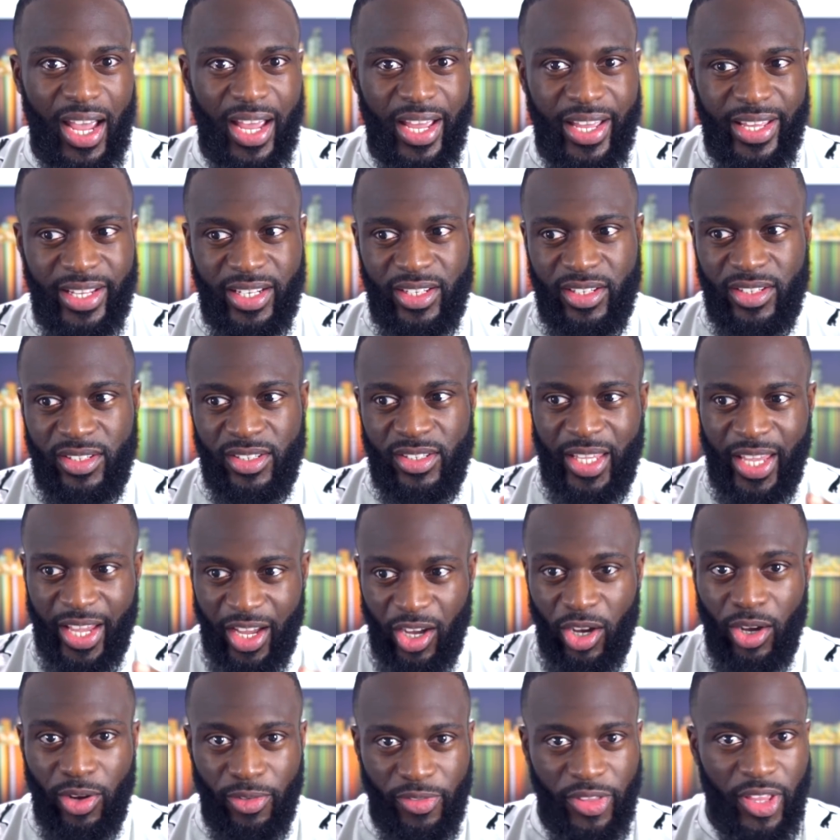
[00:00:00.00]
and get
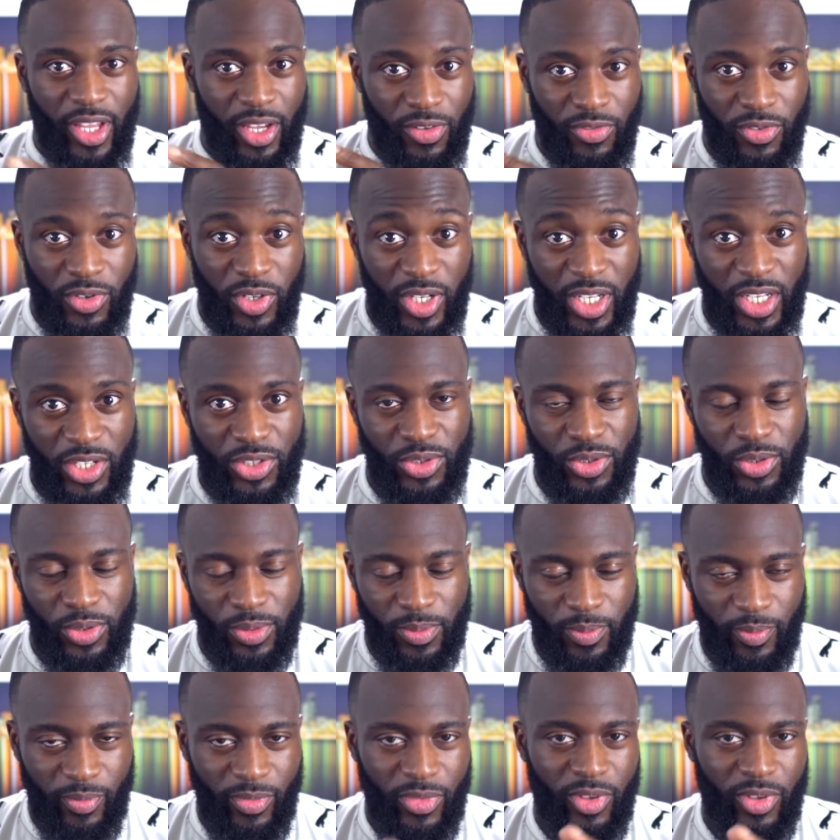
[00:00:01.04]
out of there if you need to.